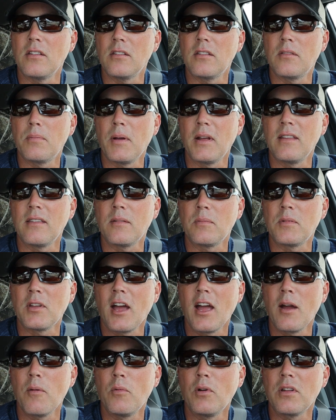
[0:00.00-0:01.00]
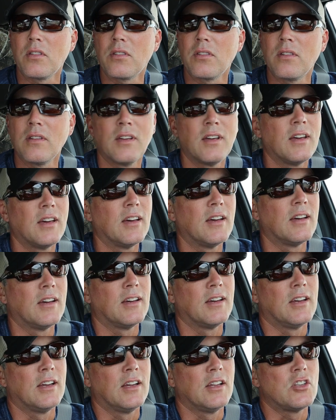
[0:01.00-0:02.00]
spend some time with
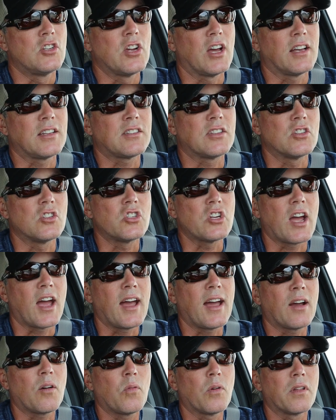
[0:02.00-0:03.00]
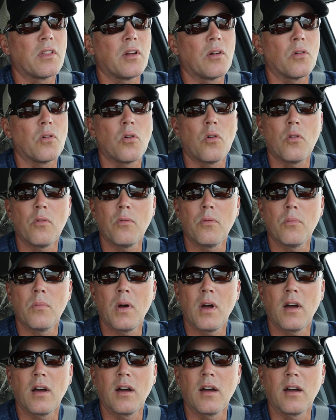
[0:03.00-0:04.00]
Jess and Jack while they were
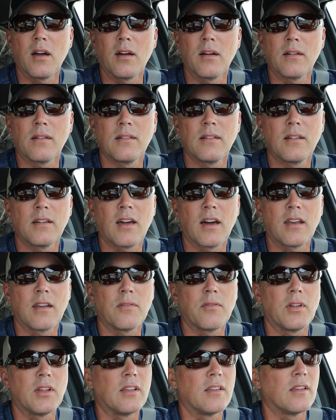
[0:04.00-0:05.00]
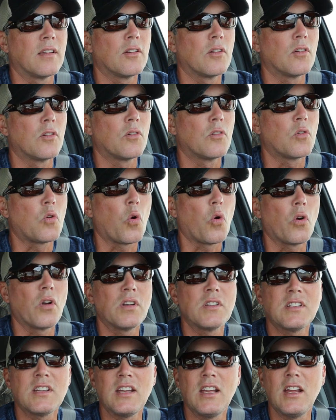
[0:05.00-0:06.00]
home, kind of in
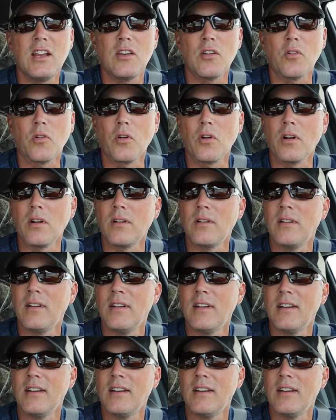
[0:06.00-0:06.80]
quarantine, or